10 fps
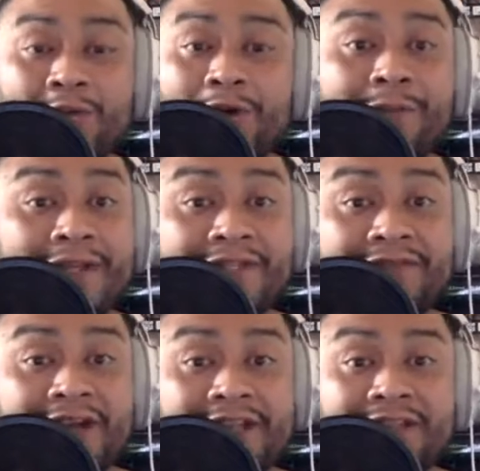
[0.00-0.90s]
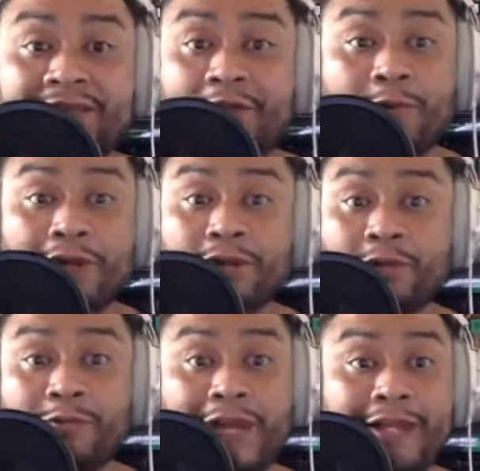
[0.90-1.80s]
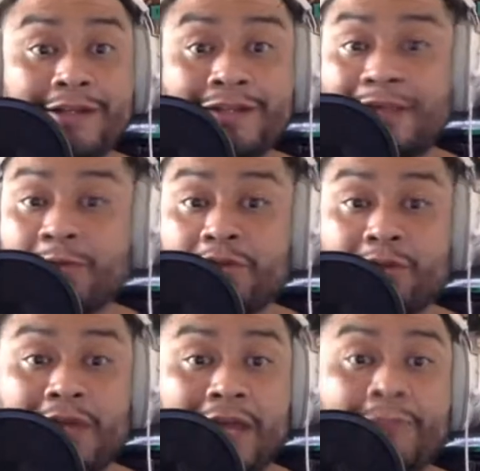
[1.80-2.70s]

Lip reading: where our best advice is if you want to do it right, collect what you like.